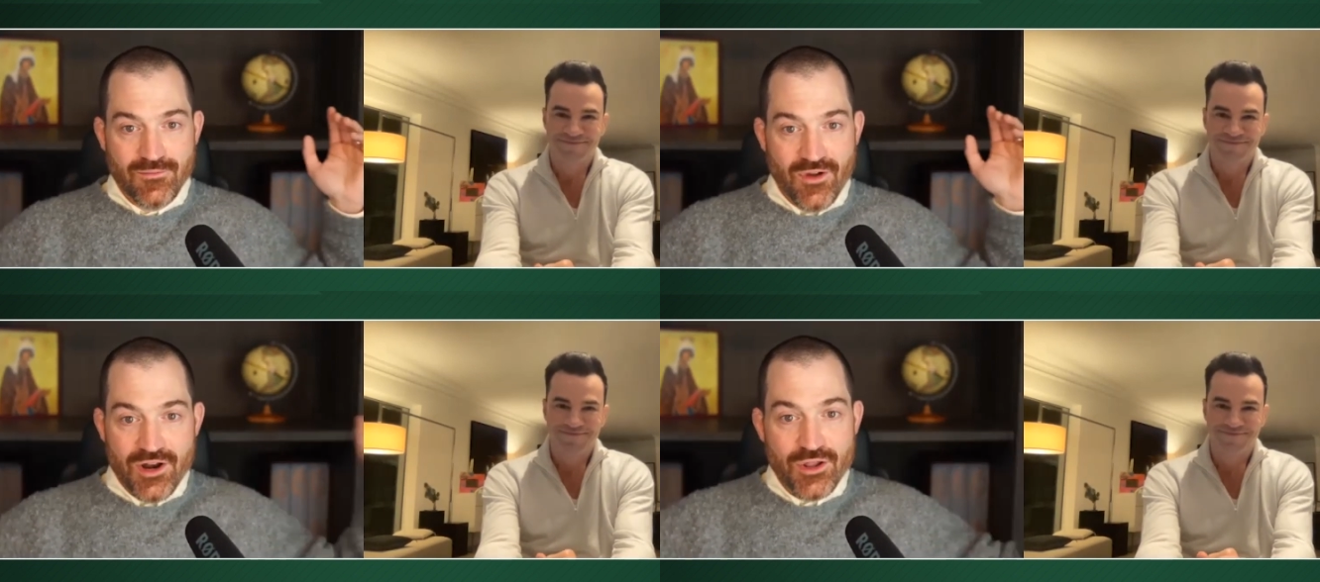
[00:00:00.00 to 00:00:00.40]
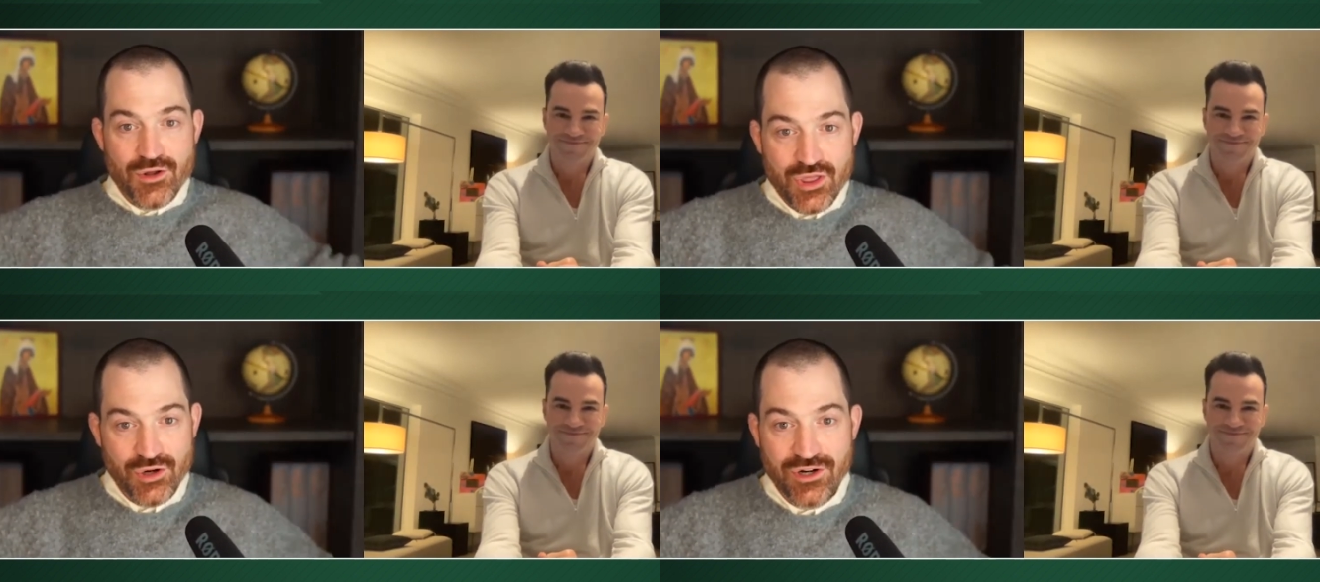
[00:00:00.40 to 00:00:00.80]
Speaker 1: another
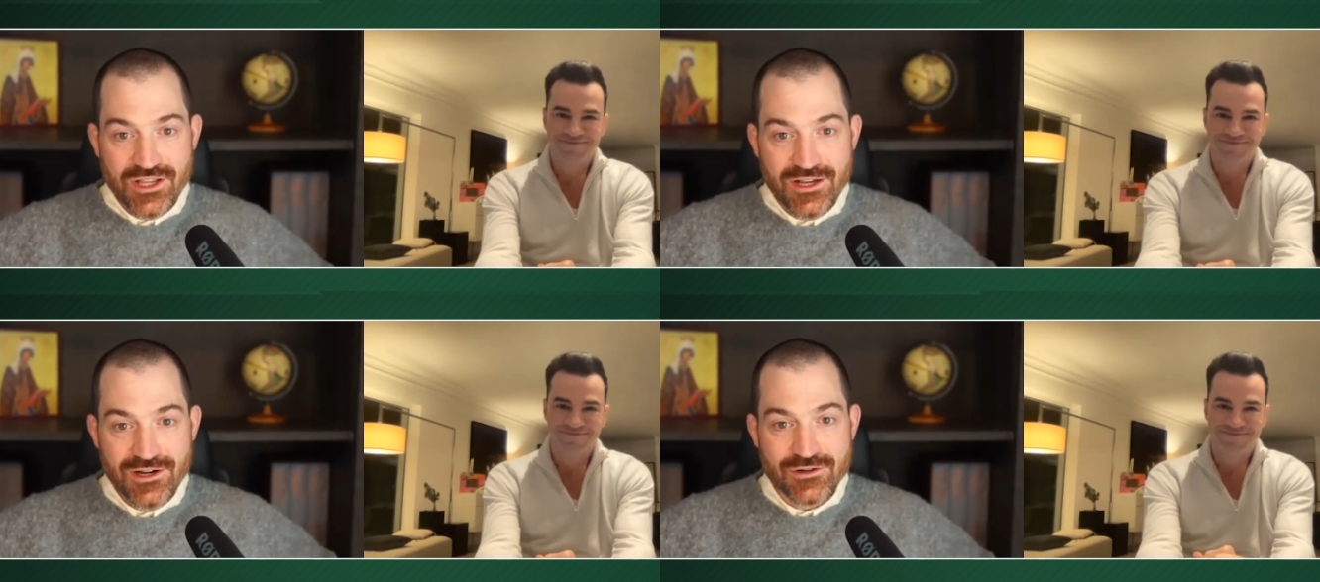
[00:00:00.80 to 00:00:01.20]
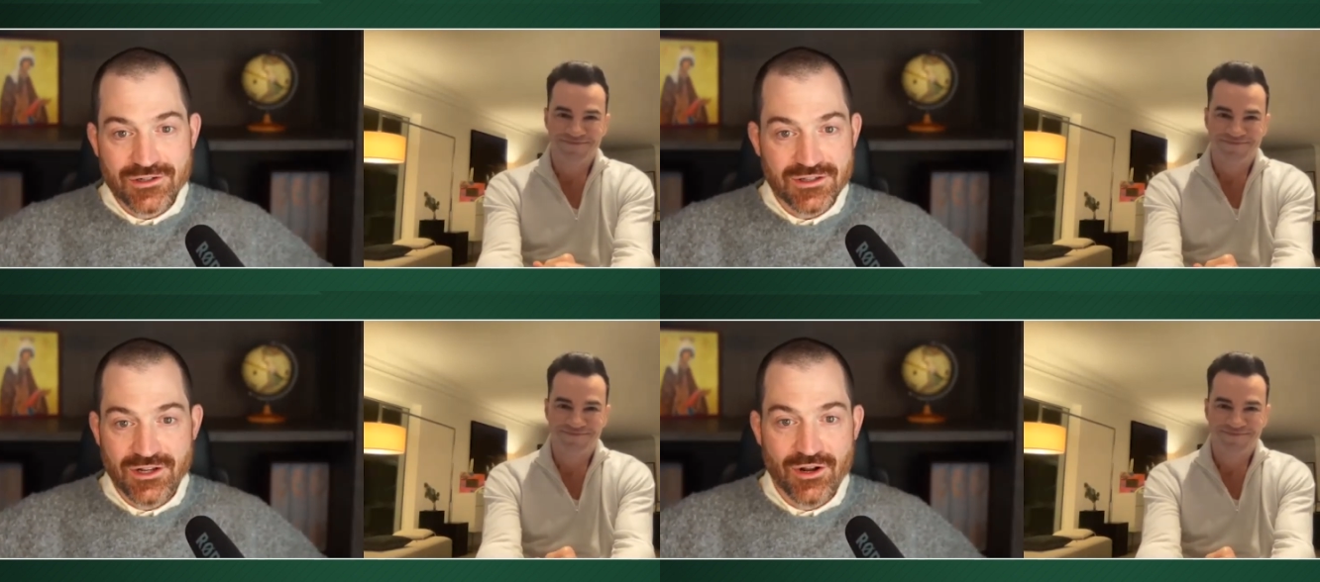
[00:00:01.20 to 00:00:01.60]
30 years.
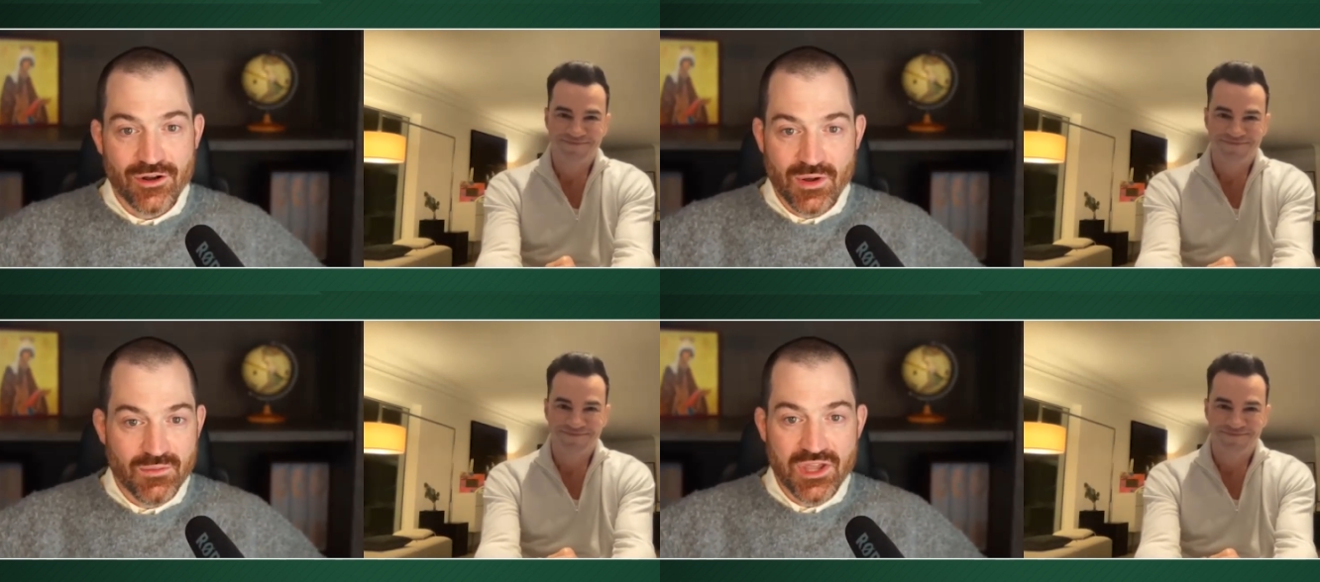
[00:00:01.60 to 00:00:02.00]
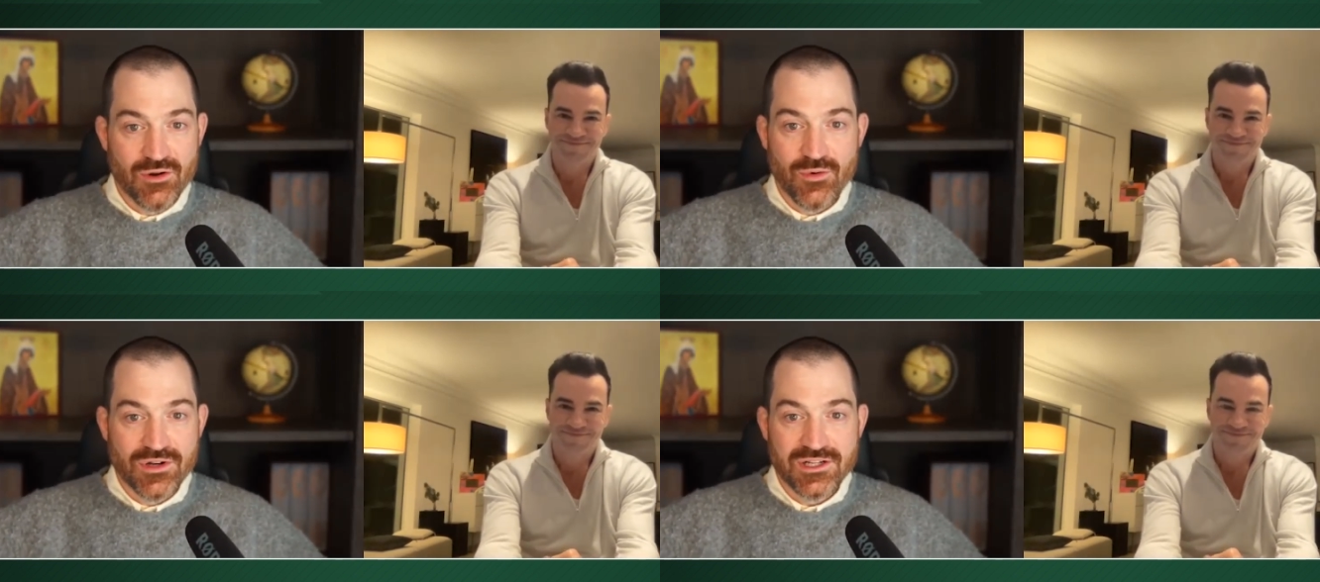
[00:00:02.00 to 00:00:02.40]
You know, I'm thinking
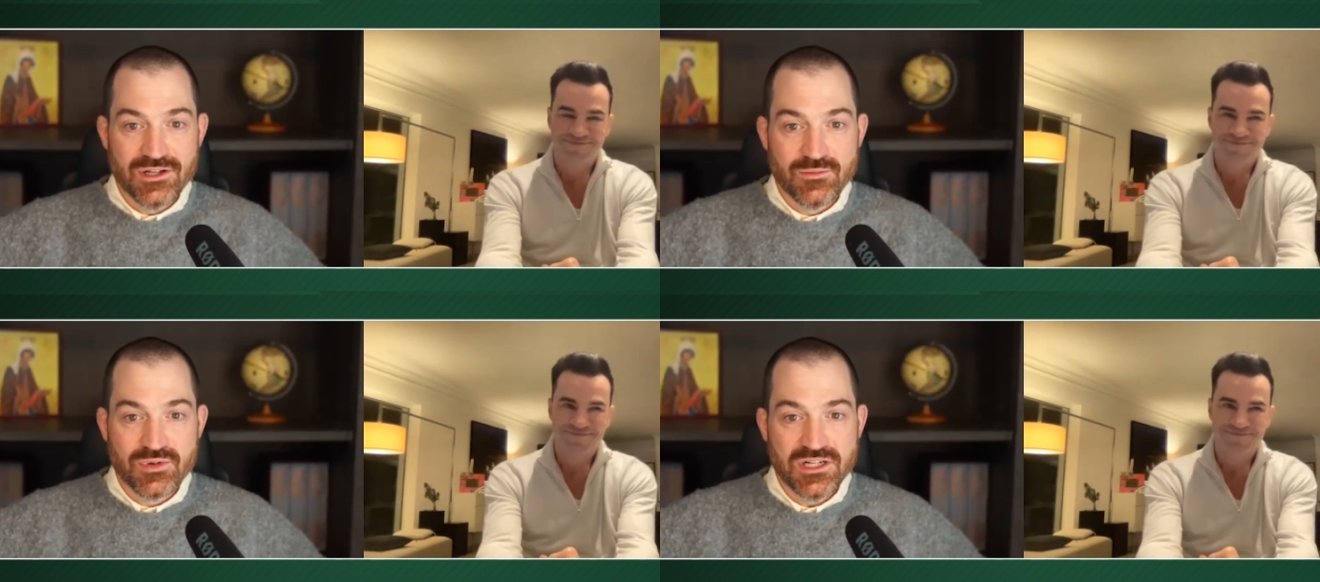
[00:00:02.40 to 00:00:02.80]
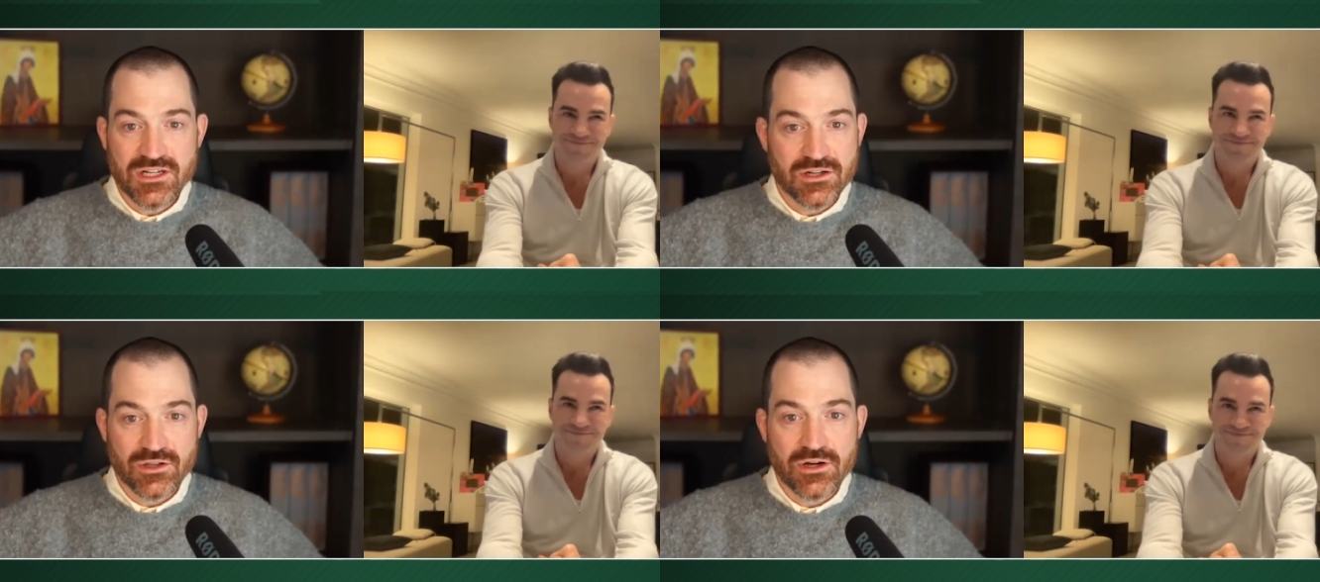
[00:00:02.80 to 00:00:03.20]
one deal in
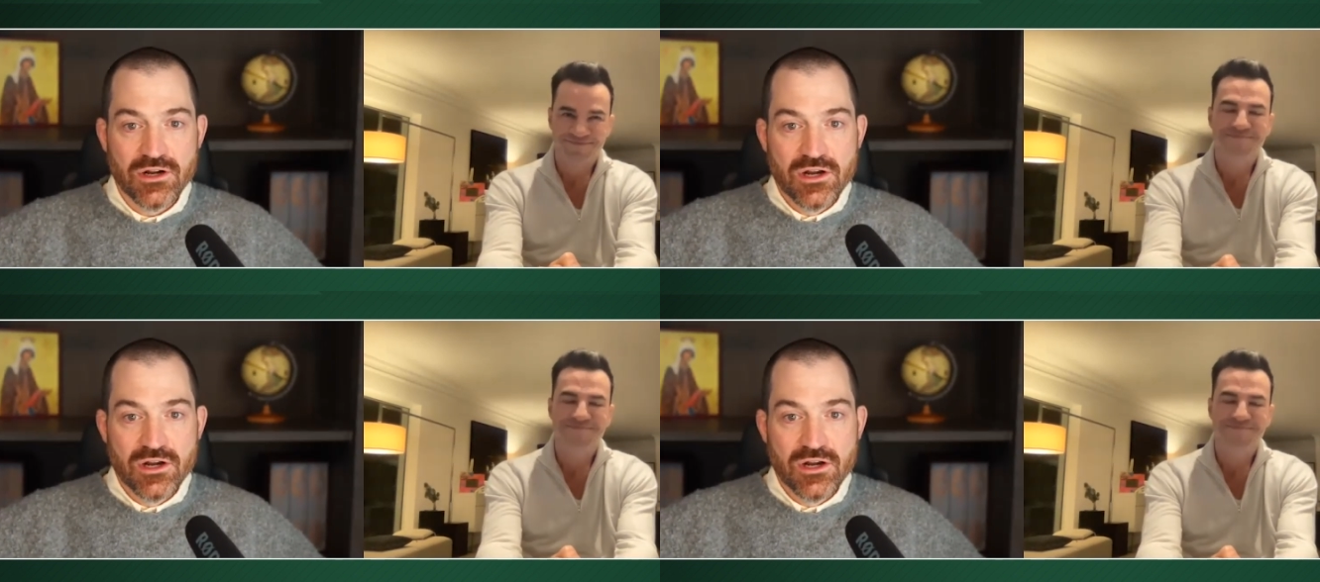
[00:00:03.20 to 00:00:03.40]
particular